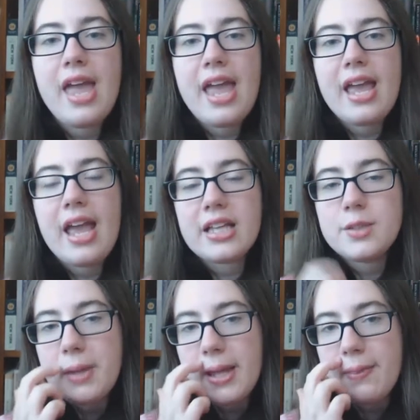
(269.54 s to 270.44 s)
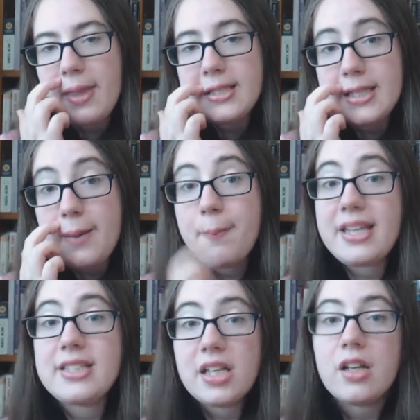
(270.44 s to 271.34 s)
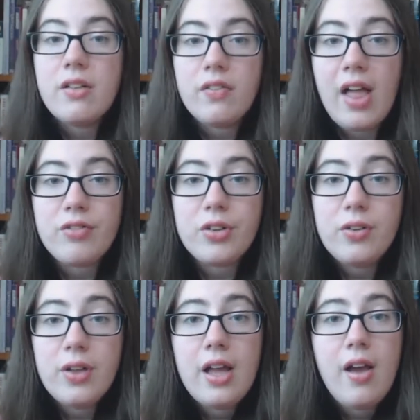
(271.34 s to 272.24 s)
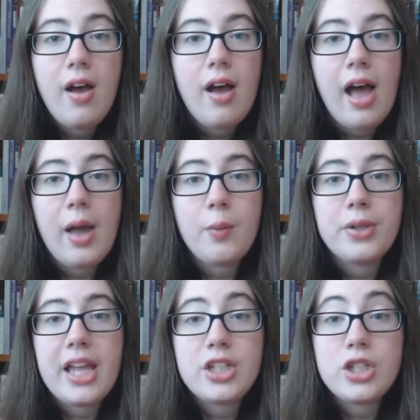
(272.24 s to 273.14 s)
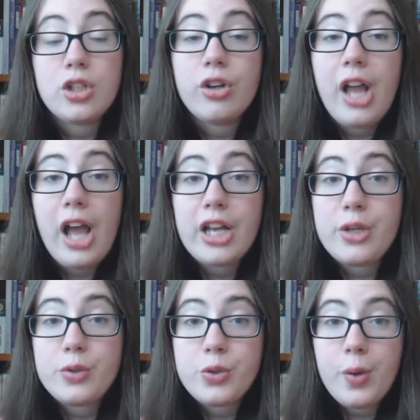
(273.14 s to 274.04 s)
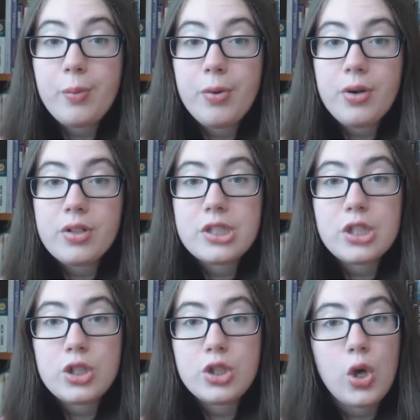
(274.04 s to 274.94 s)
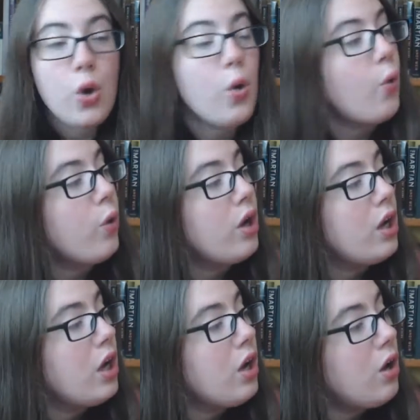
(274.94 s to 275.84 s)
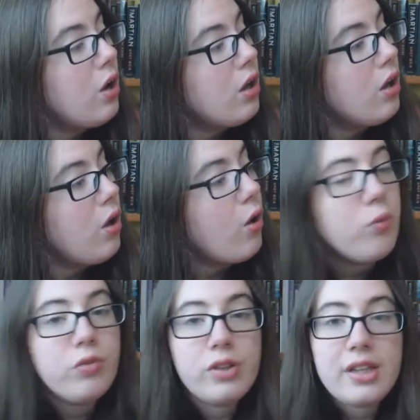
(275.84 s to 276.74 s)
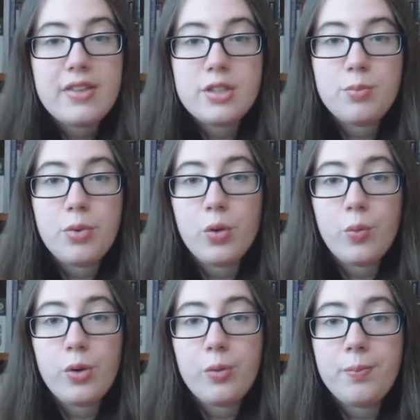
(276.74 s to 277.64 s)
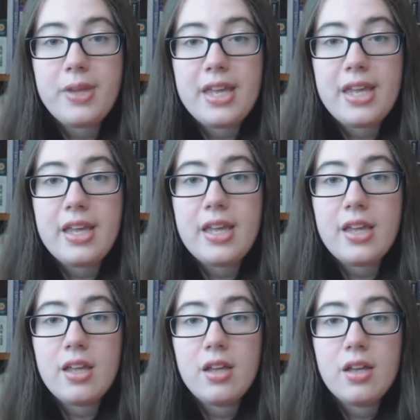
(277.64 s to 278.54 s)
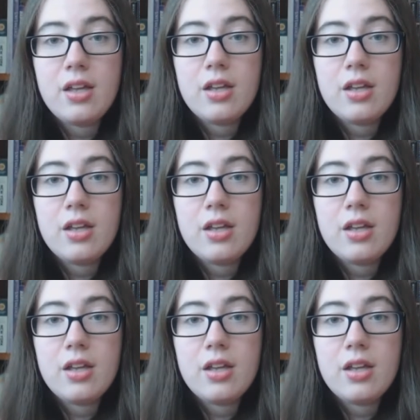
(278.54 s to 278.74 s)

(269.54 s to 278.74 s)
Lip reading: they explain things at a basic level. I would like to learn how to use QuickBooks, so hopefully this book will be